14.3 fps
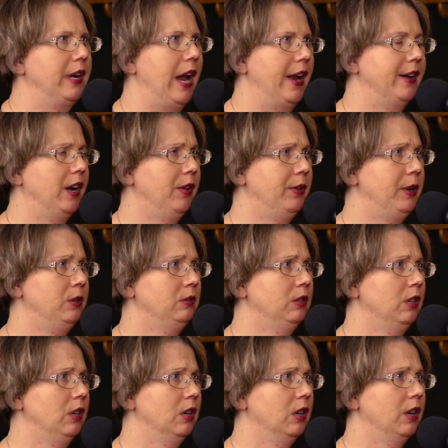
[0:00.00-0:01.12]
on down there?
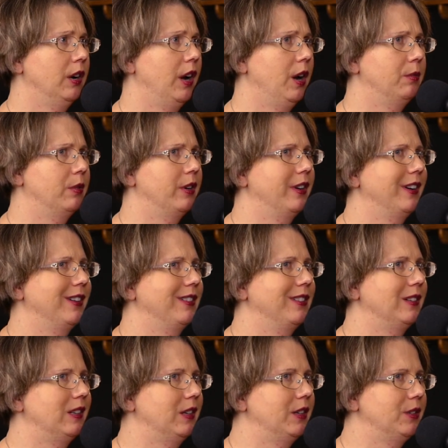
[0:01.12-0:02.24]
And we're like,
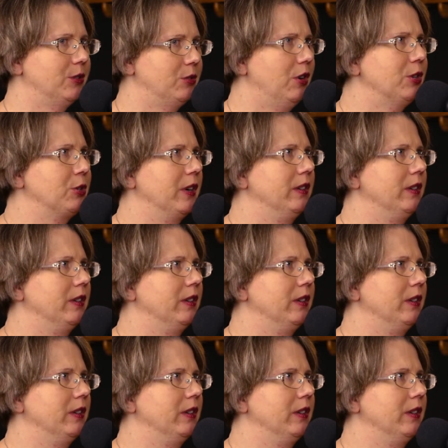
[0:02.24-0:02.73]
construction.